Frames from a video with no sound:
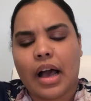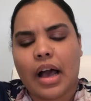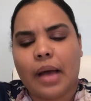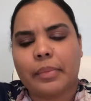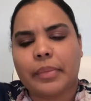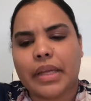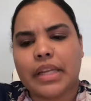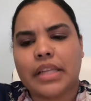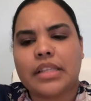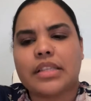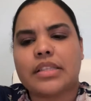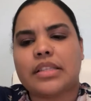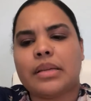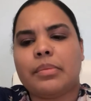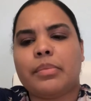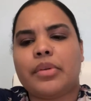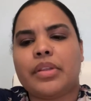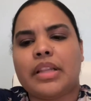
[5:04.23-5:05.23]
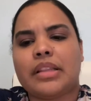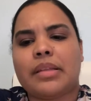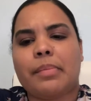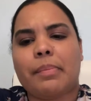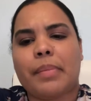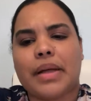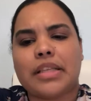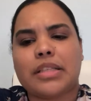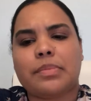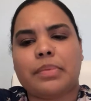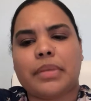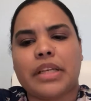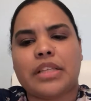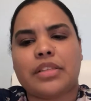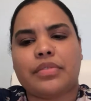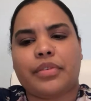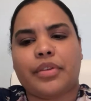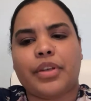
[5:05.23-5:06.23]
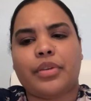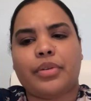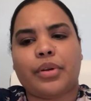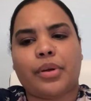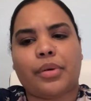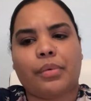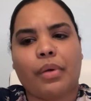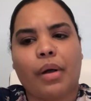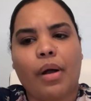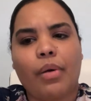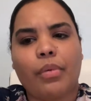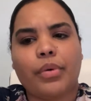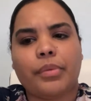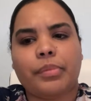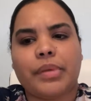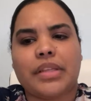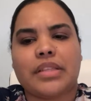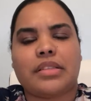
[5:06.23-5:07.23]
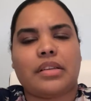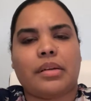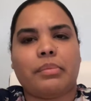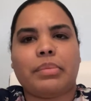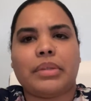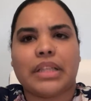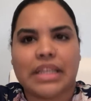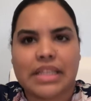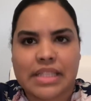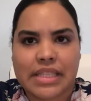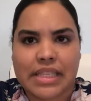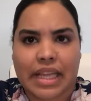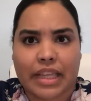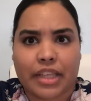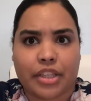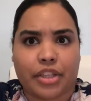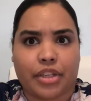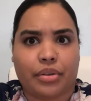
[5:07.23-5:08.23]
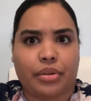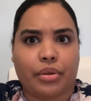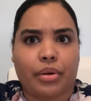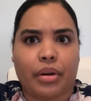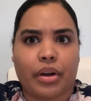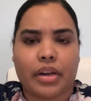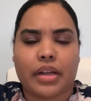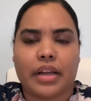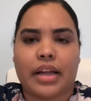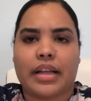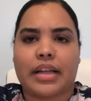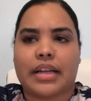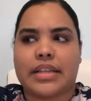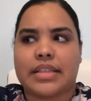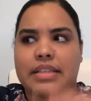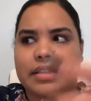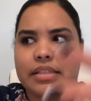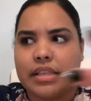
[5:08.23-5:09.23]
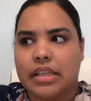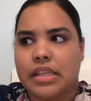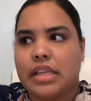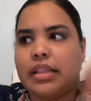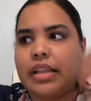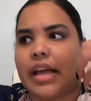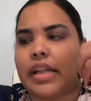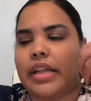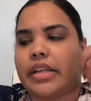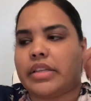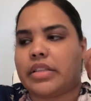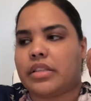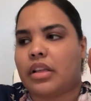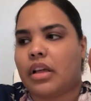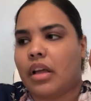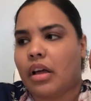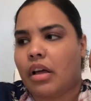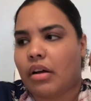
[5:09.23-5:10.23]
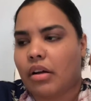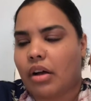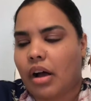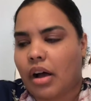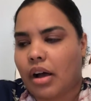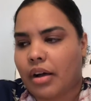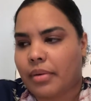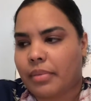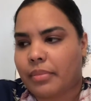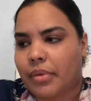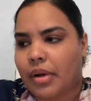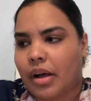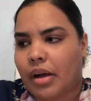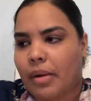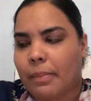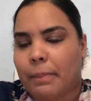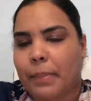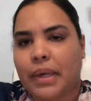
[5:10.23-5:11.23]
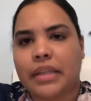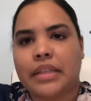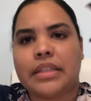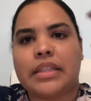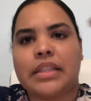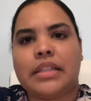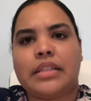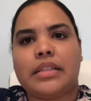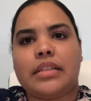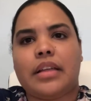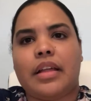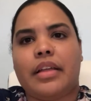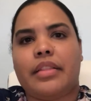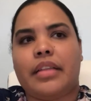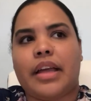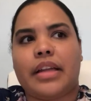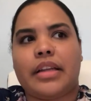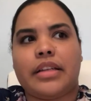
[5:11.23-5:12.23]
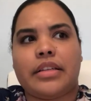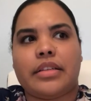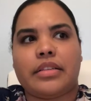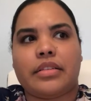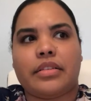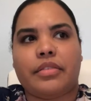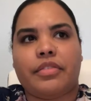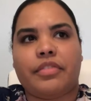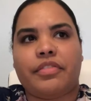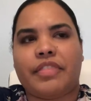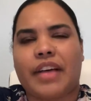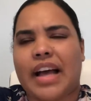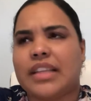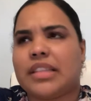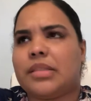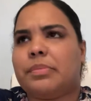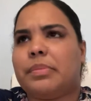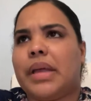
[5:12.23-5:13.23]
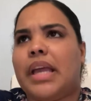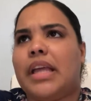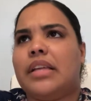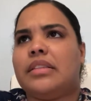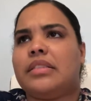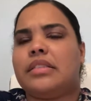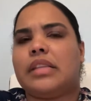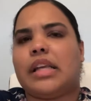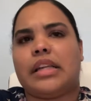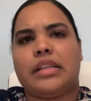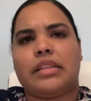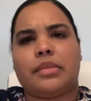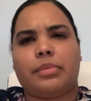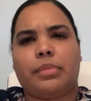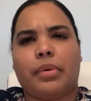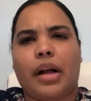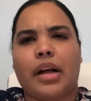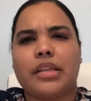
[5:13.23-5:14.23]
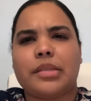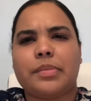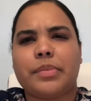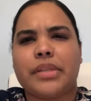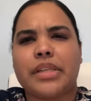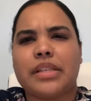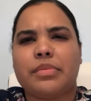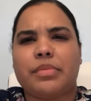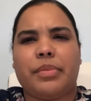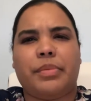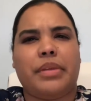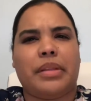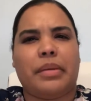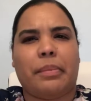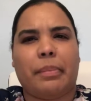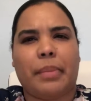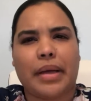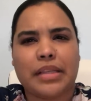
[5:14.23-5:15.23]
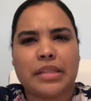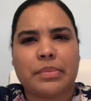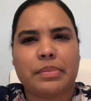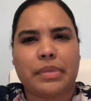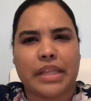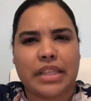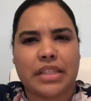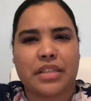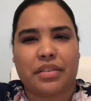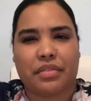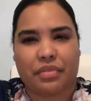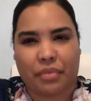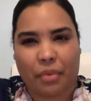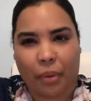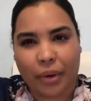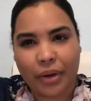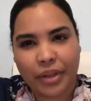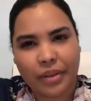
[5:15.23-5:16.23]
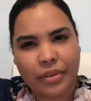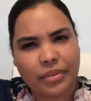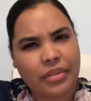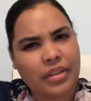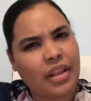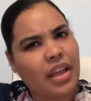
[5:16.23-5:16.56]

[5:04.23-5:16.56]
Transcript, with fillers: I'm getting the symbol that the best place for you to grow would be someplace like New York, a city that is abundant, that is fast-paced, that is prosperous, would be the best place for you.